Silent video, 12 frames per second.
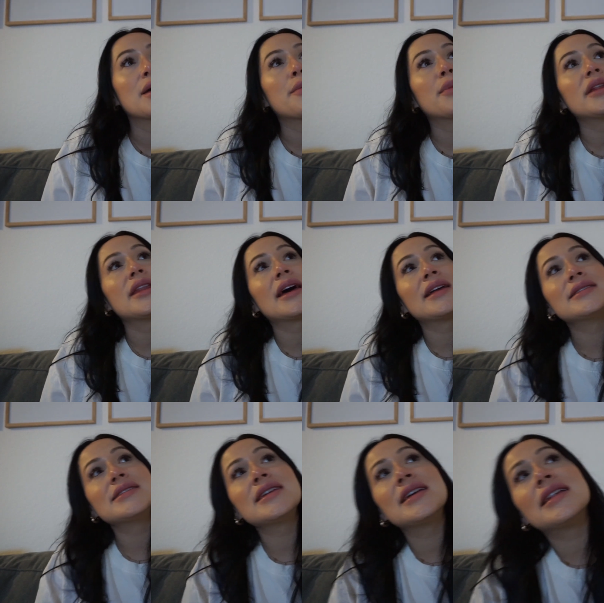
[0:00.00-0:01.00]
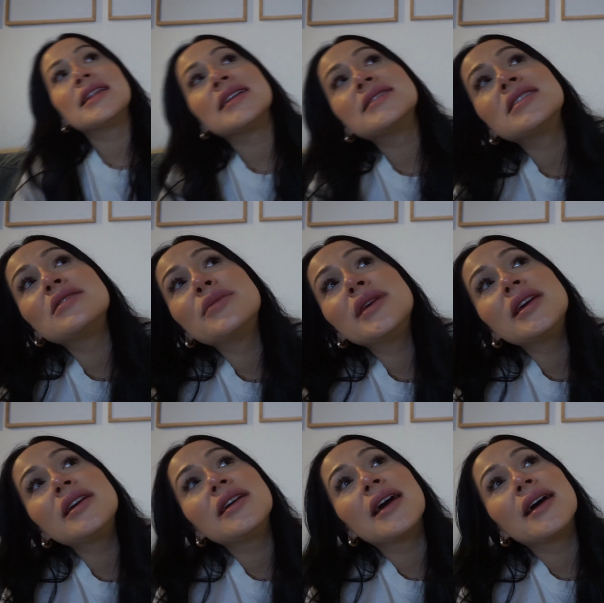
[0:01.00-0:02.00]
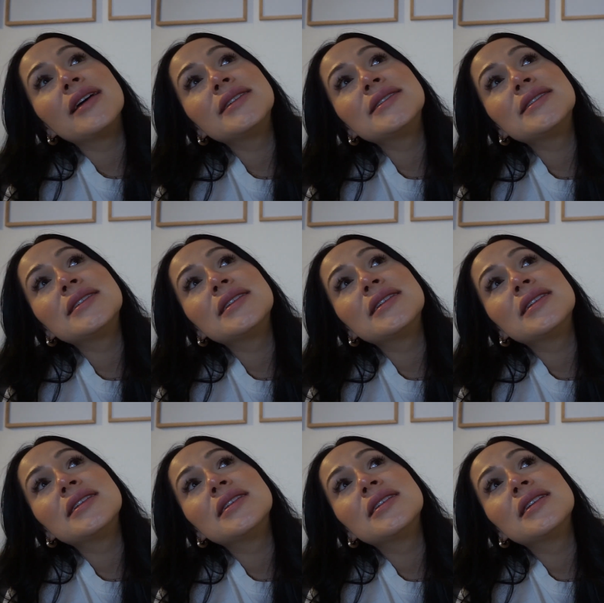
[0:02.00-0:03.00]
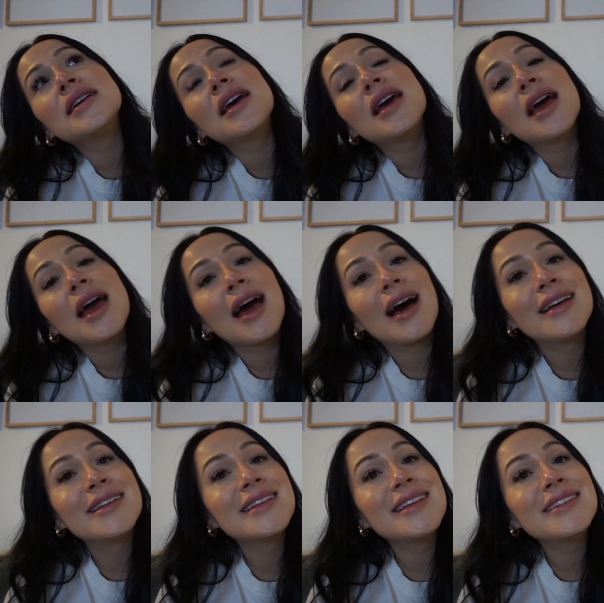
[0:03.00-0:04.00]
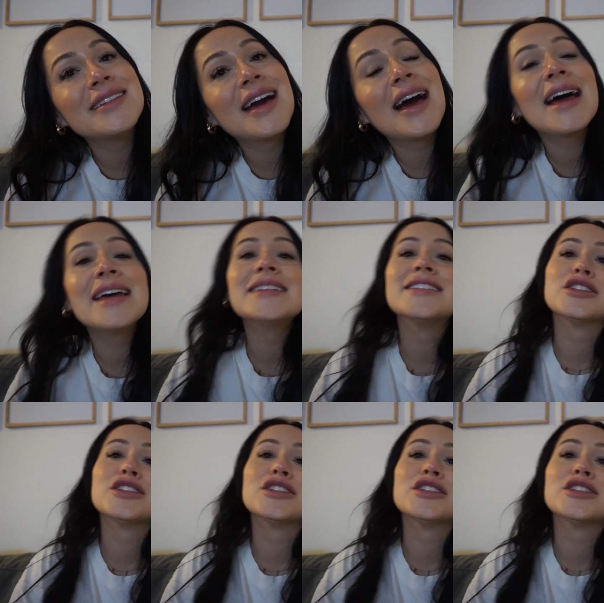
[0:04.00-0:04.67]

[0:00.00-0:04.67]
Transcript: But that is it. That's going to be it, guys. I'll see you guys